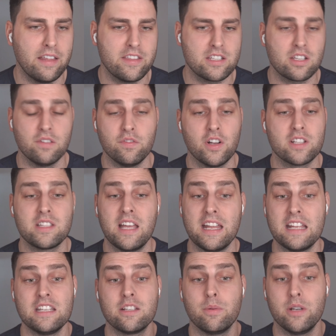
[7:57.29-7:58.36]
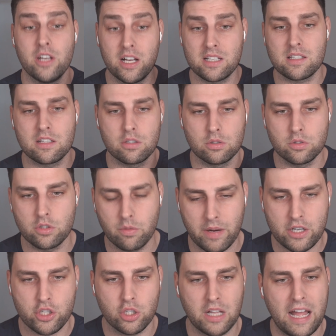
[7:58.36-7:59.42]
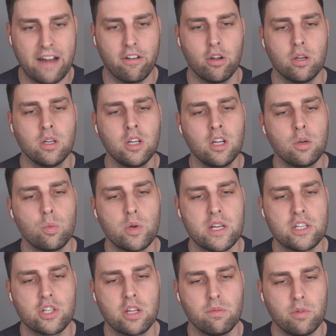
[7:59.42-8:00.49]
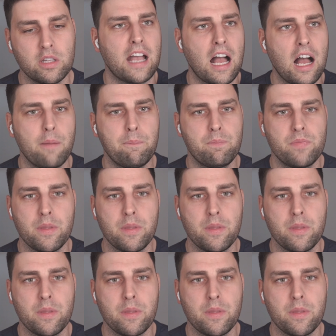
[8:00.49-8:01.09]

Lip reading: This converts that into a nice little directional arrow, which can really up the